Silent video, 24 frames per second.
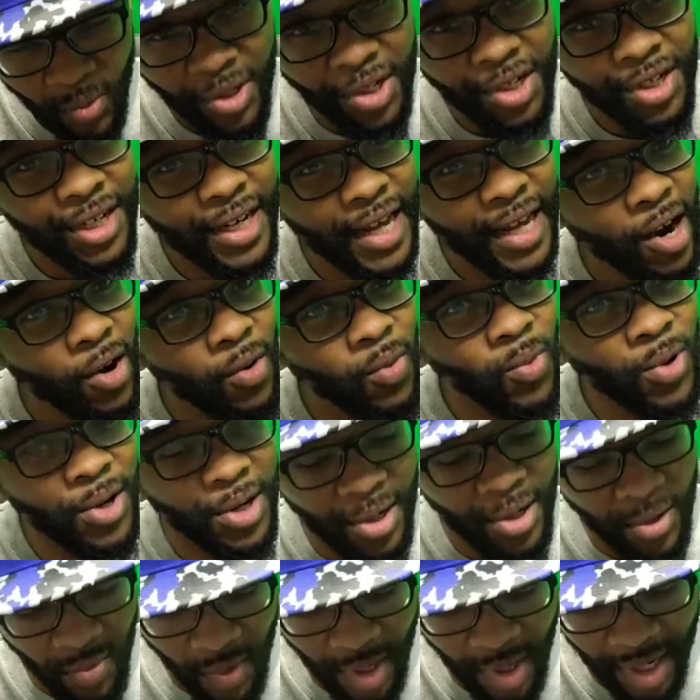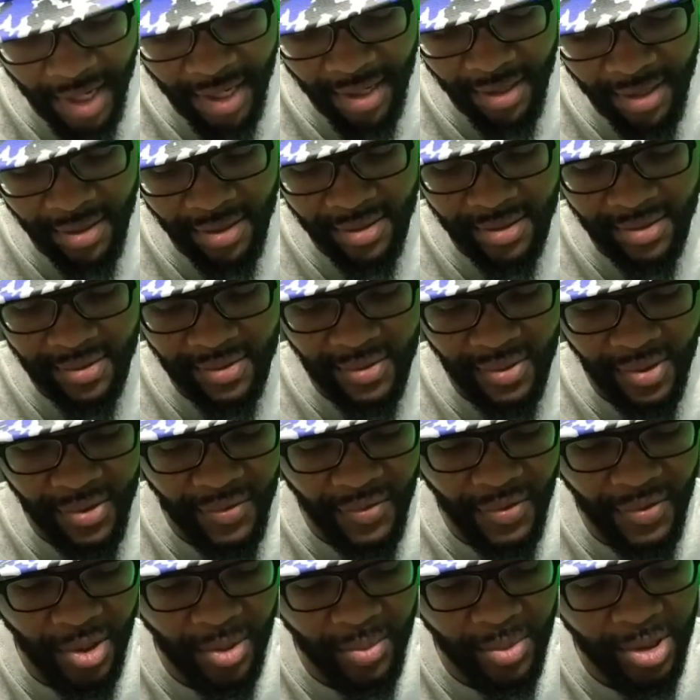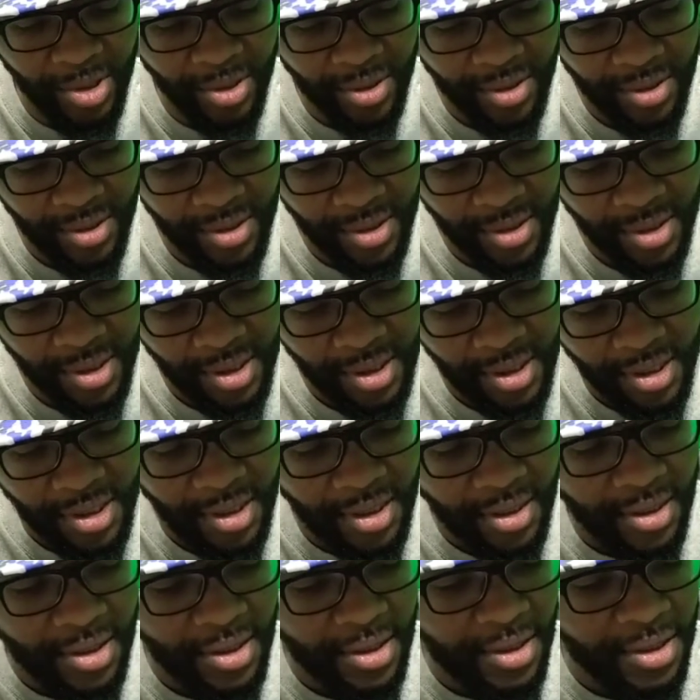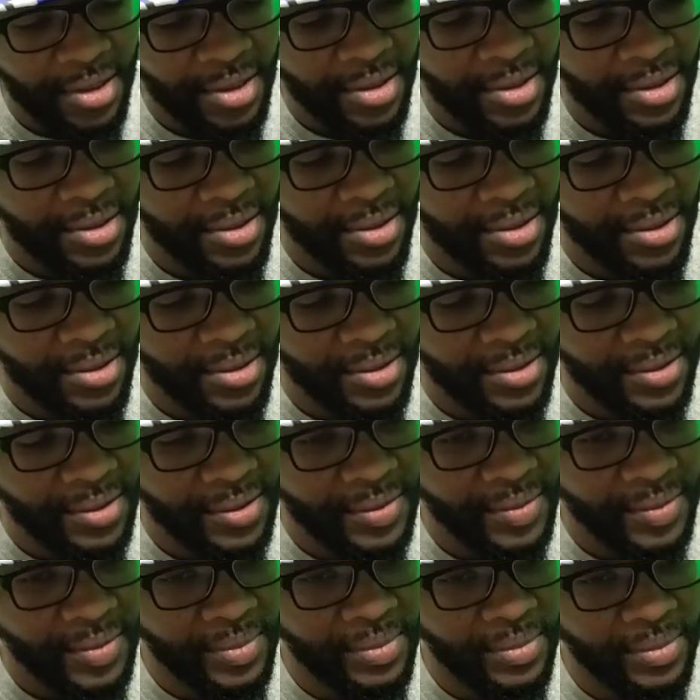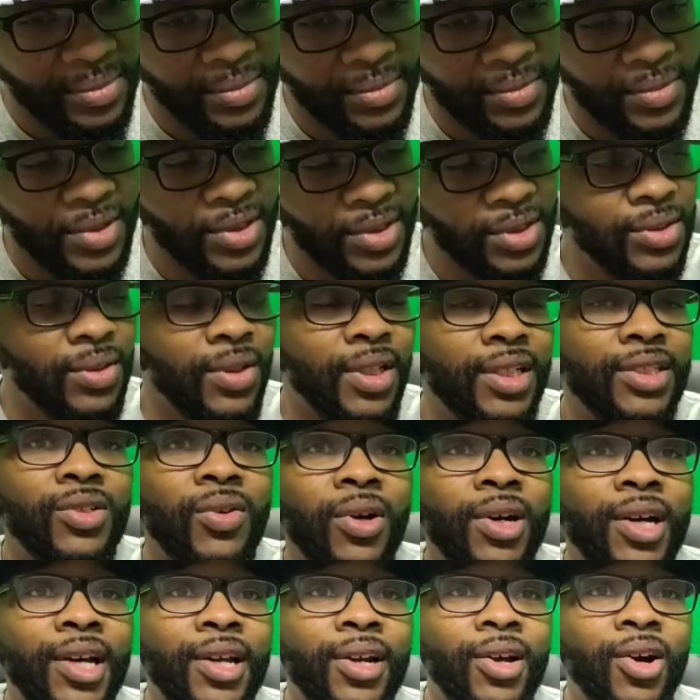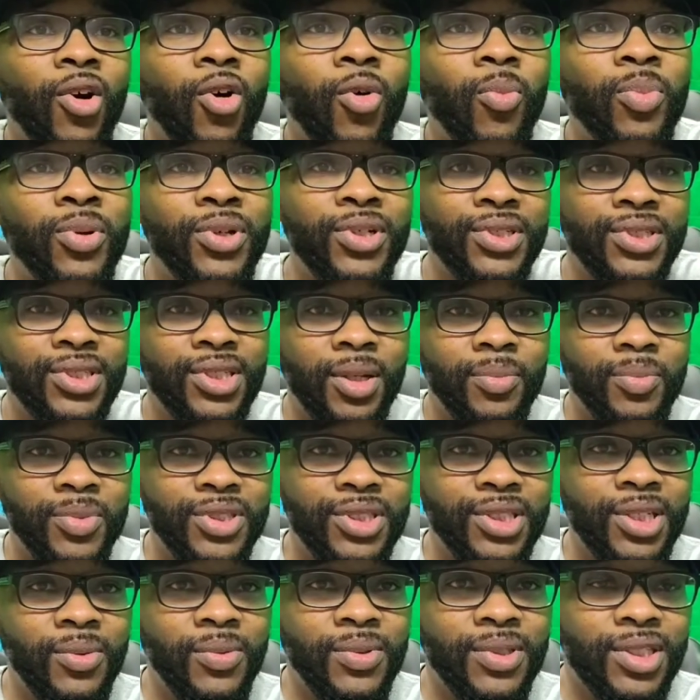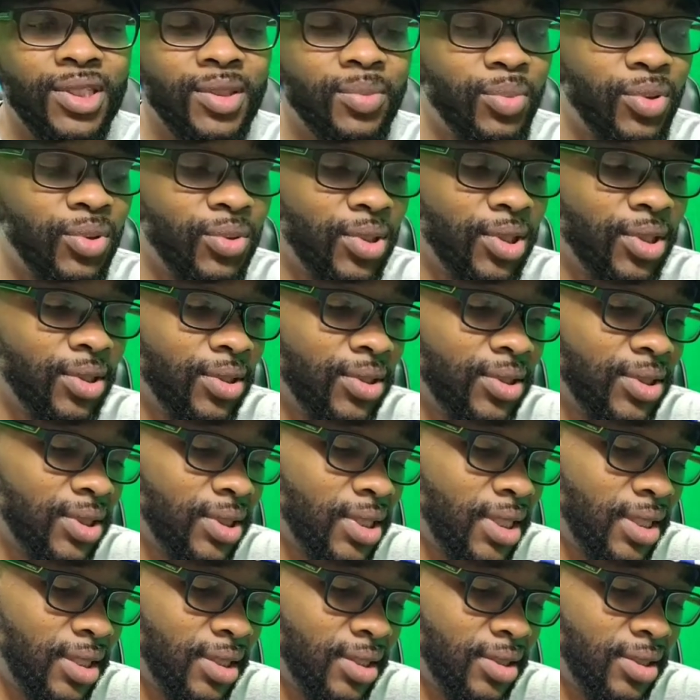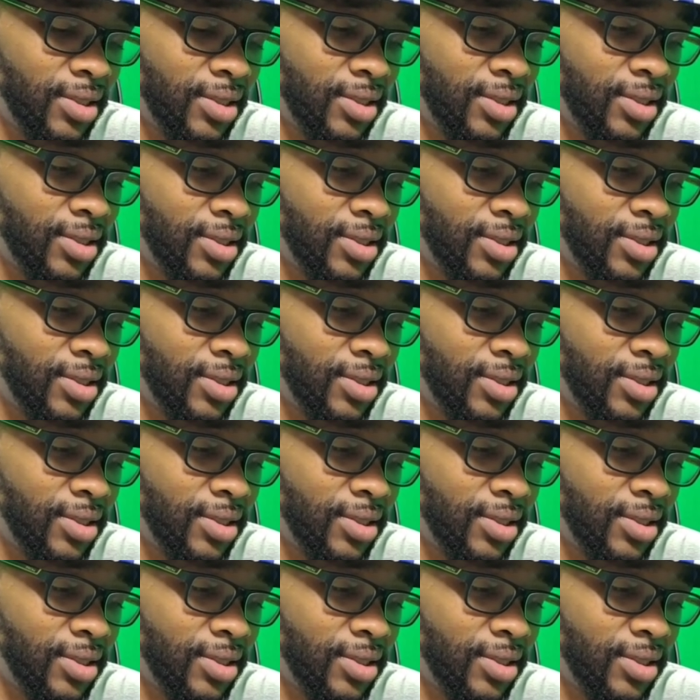When in doubt, run it red. You feel me? Yeah. So let's go ahead and open this up and see what this beauty looks like.